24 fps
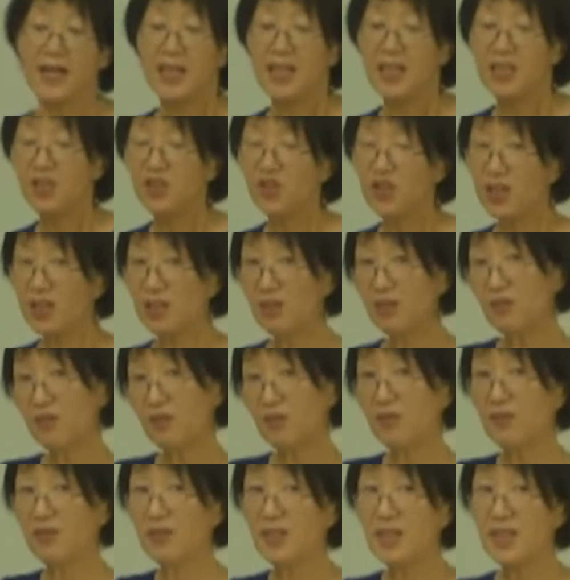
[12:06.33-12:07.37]
in
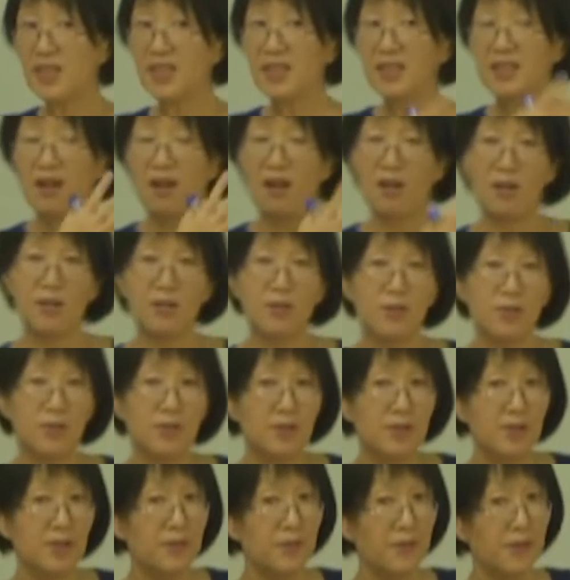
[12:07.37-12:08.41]
general, these are
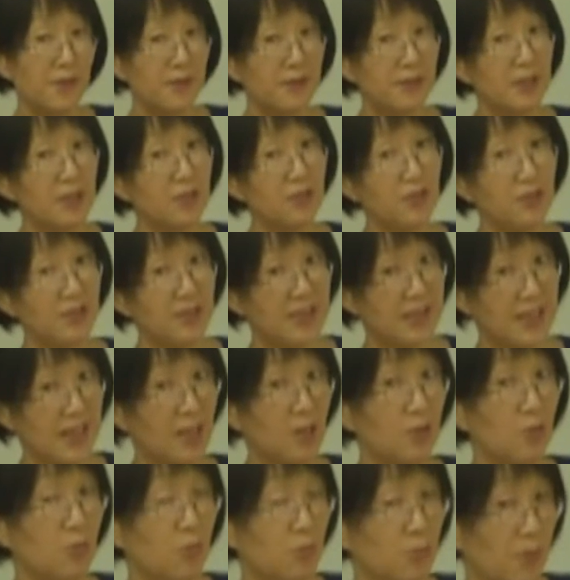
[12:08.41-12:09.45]
referring to the
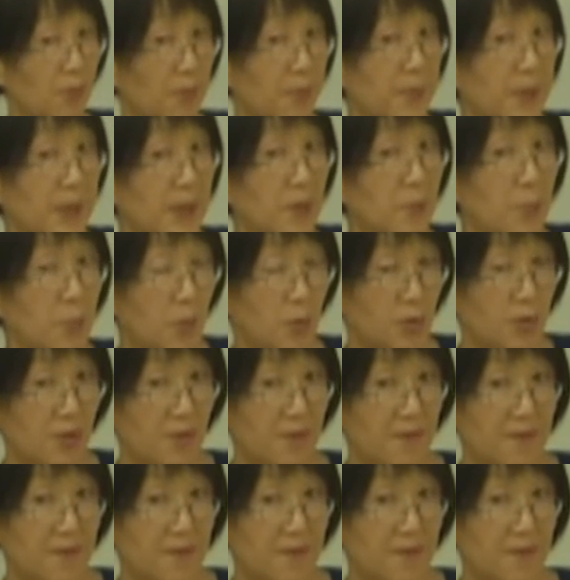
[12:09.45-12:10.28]
same group of people. The